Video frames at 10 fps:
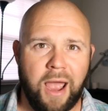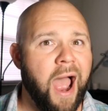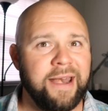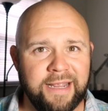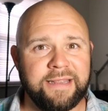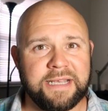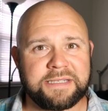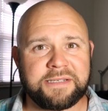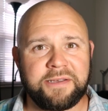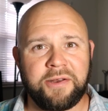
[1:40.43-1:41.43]
I did
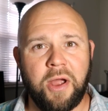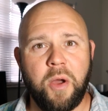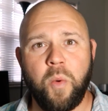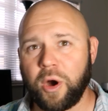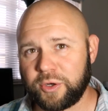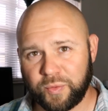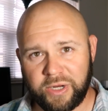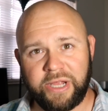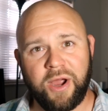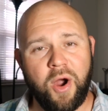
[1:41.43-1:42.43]
this. You know, I worked
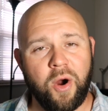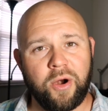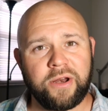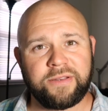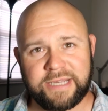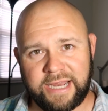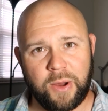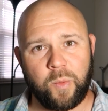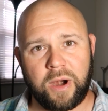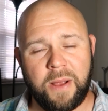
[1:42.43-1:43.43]
really hard to
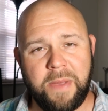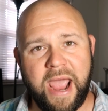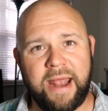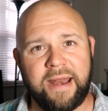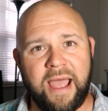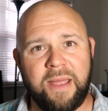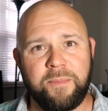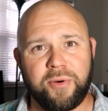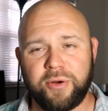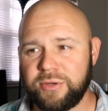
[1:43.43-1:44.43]
get where I'm at. I
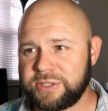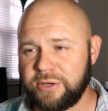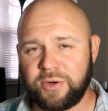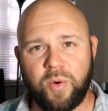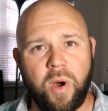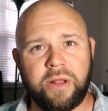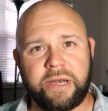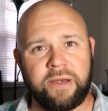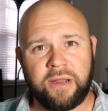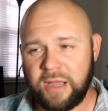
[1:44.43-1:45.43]
produced good
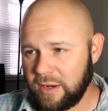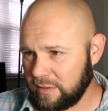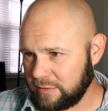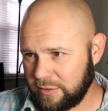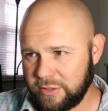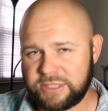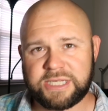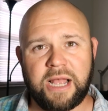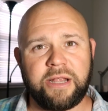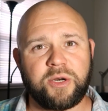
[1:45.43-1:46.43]
quality, good
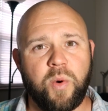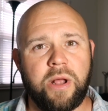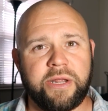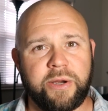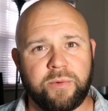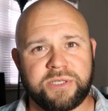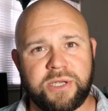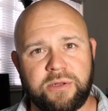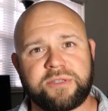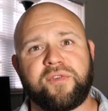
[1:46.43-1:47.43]
solid quality
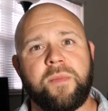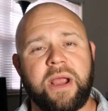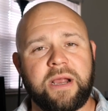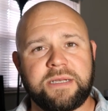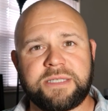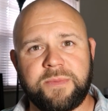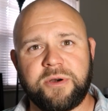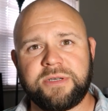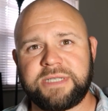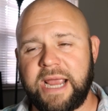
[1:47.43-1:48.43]
results for my
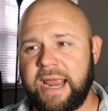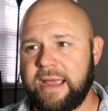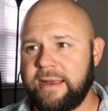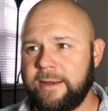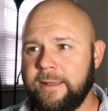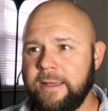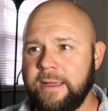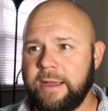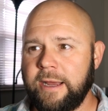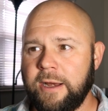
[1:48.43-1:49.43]
customers, and
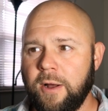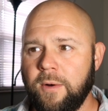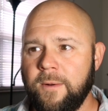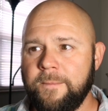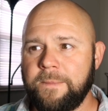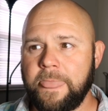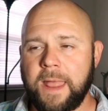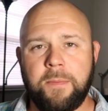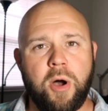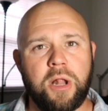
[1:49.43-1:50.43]
you know,
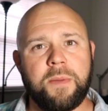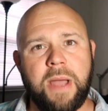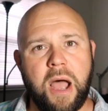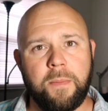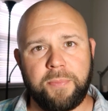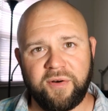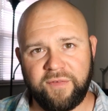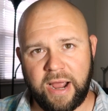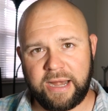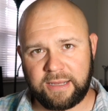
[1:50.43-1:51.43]
I'm all about
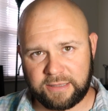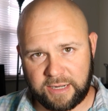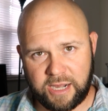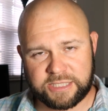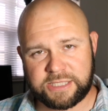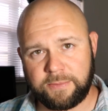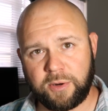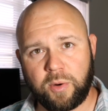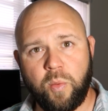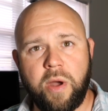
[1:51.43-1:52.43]
providing the
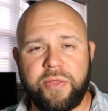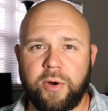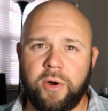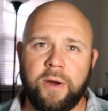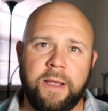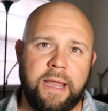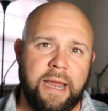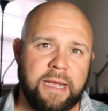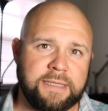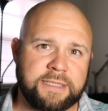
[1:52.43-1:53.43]
customer, whether
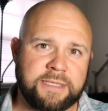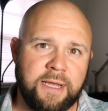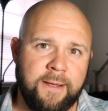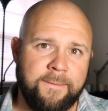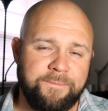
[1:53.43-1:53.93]
it's